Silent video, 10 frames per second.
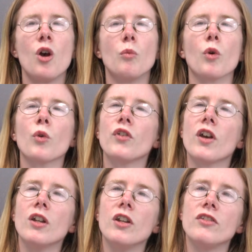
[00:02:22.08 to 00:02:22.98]
We're also
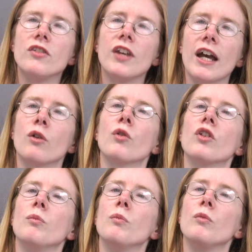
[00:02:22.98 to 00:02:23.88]
going to tackle
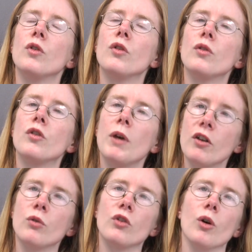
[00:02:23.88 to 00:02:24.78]
some
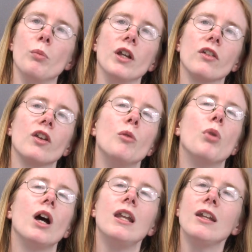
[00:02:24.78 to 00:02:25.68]
special topics, so
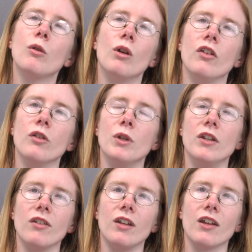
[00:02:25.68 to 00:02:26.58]
bilingualism and
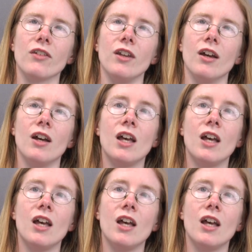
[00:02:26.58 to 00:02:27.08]
dyslexia,